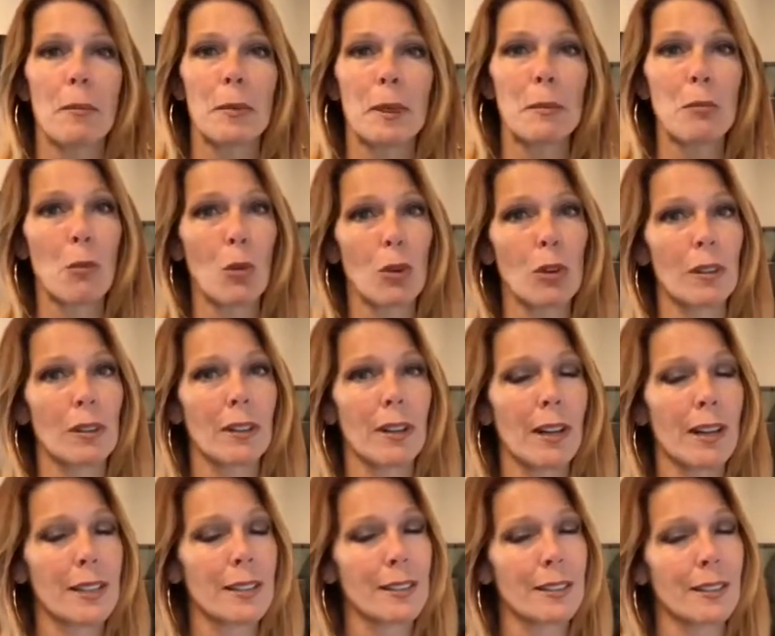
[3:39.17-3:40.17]

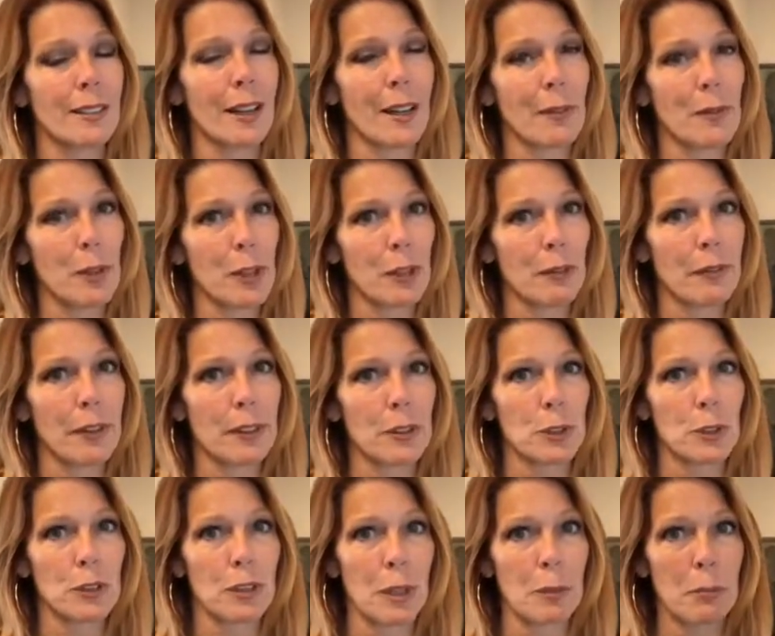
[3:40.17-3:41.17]
immortalized a lot of their
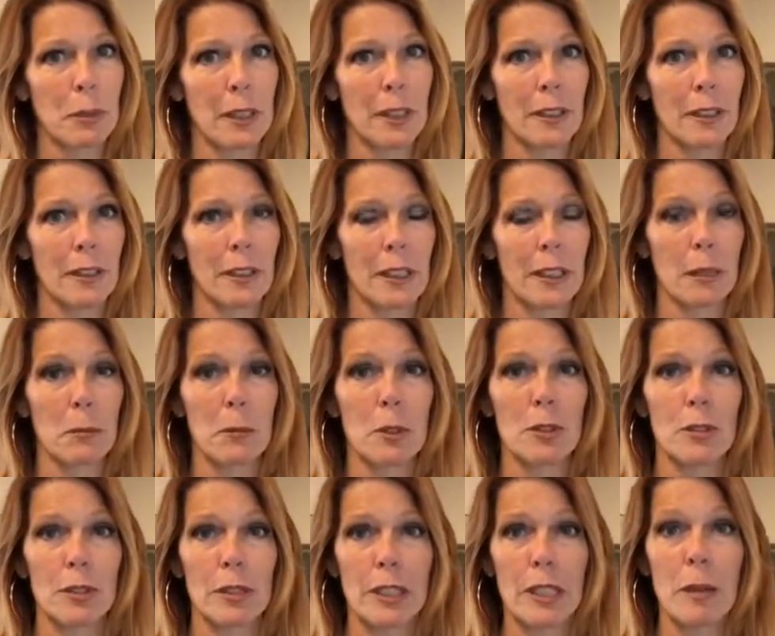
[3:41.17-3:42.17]
adventures up here in a
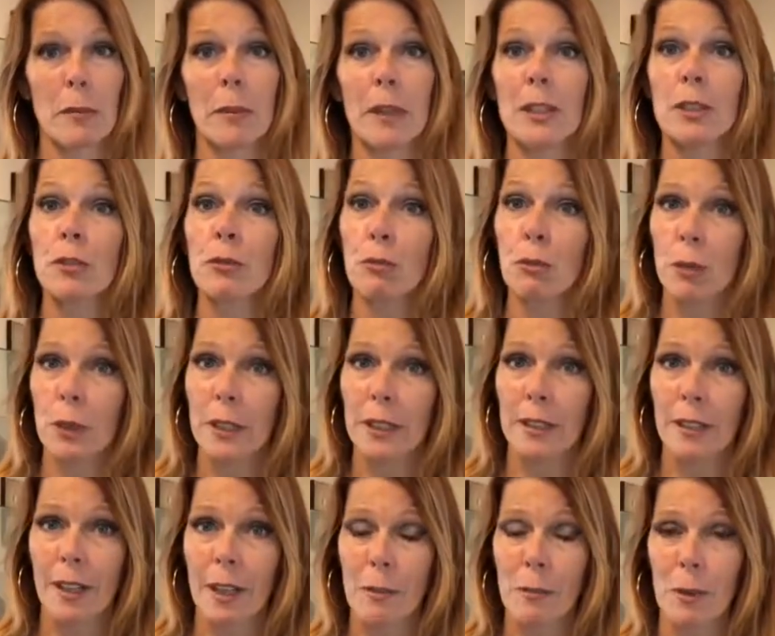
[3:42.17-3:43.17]
museum that's free
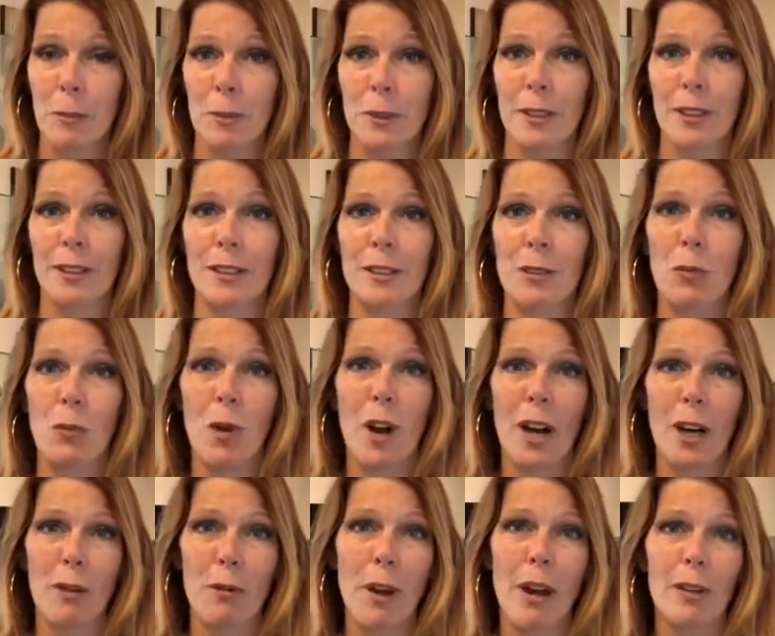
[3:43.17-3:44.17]
to come upstairs and
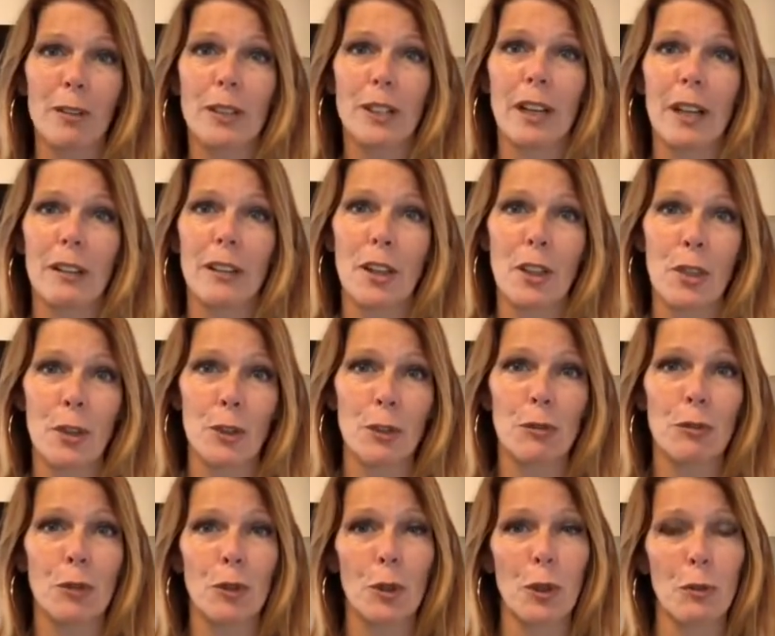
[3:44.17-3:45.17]
walk around it on the 3rd
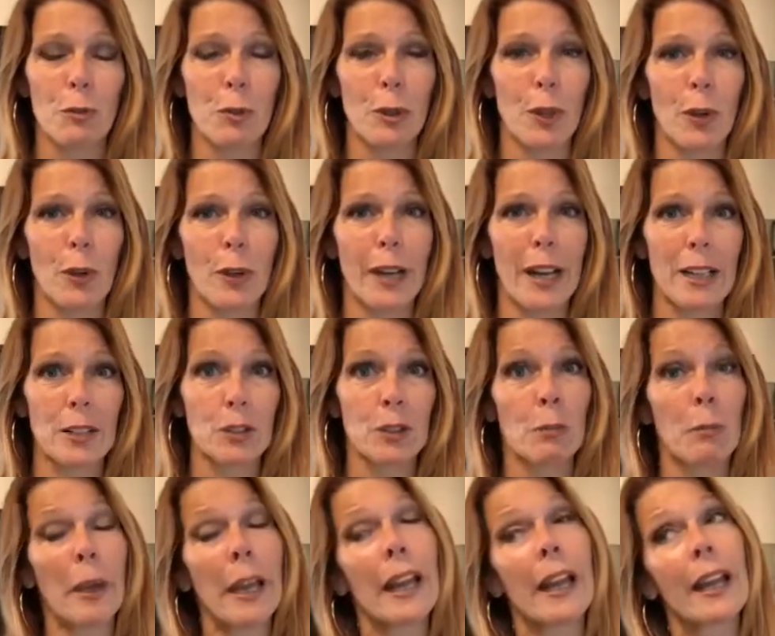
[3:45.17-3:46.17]
floor of Winona National
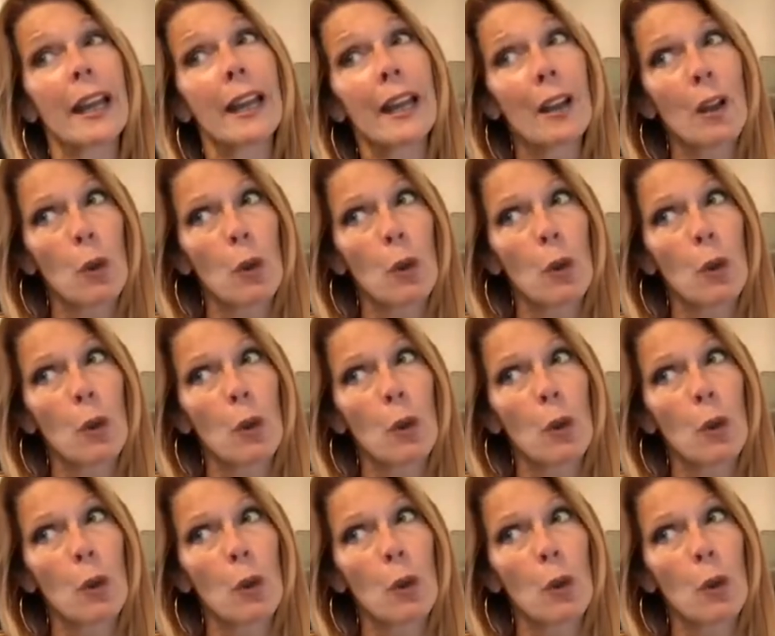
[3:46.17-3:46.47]
Bank,